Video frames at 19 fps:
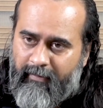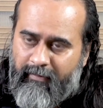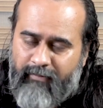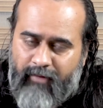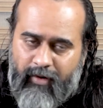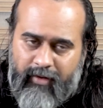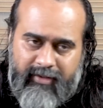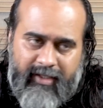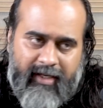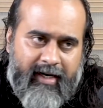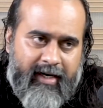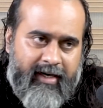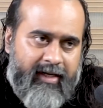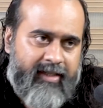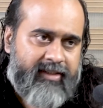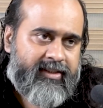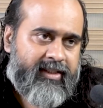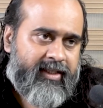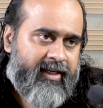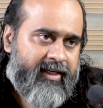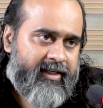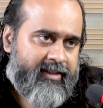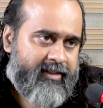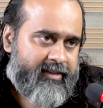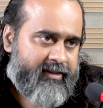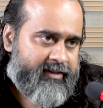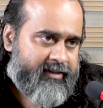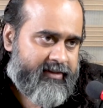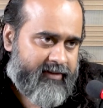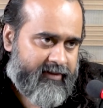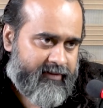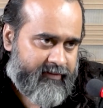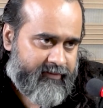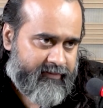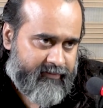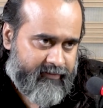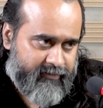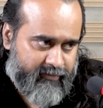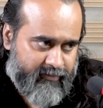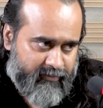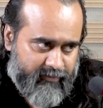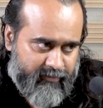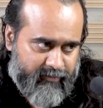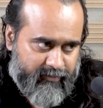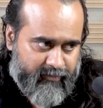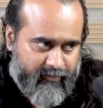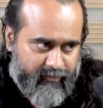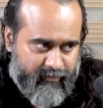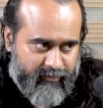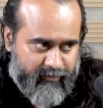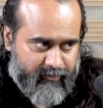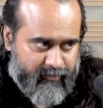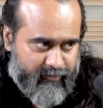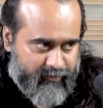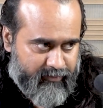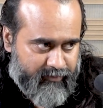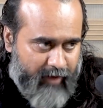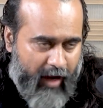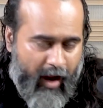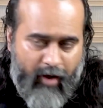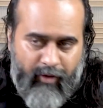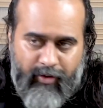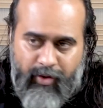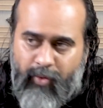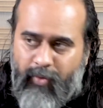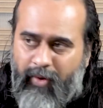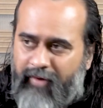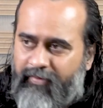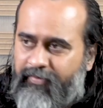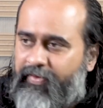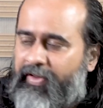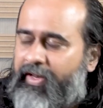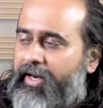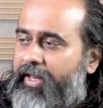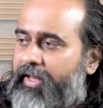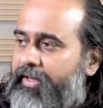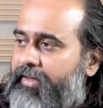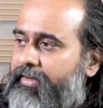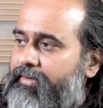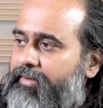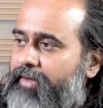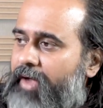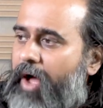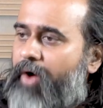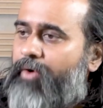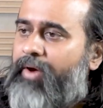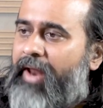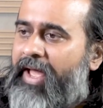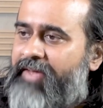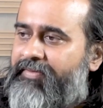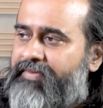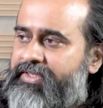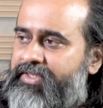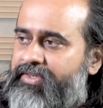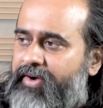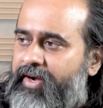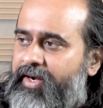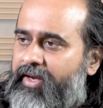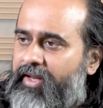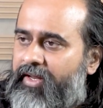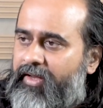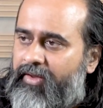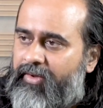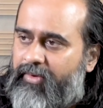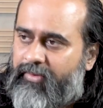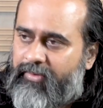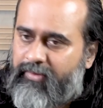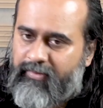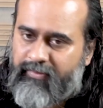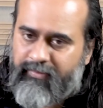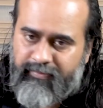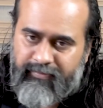what the condition is, how you are feeling, how life is treating you,